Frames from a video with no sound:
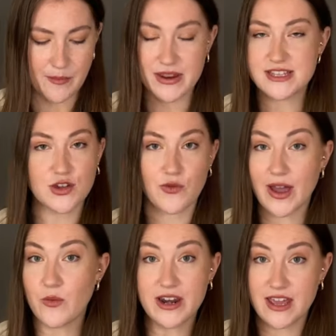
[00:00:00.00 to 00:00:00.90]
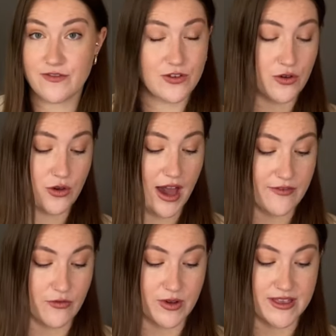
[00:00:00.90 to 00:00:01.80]
but it's a great one if you
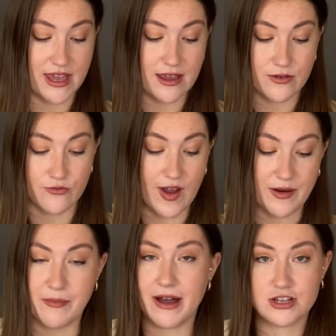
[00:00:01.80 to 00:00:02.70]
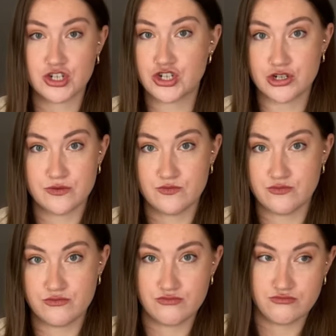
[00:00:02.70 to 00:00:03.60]
haven't really read much
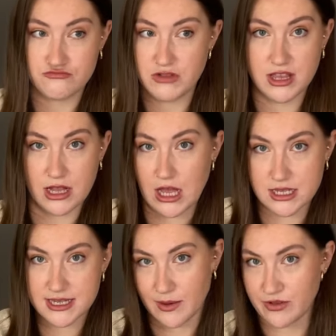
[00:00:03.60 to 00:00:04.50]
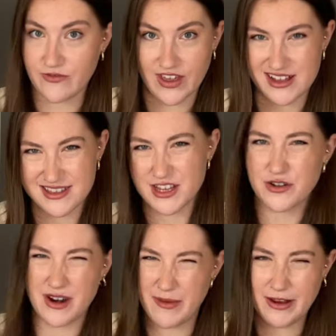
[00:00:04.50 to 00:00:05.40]
in the last couple of years. You
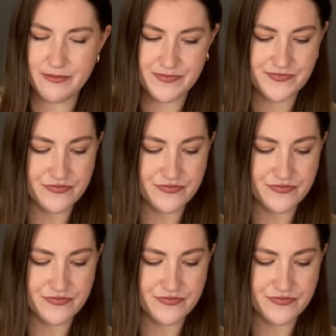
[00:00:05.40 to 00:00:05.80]
know what I mean?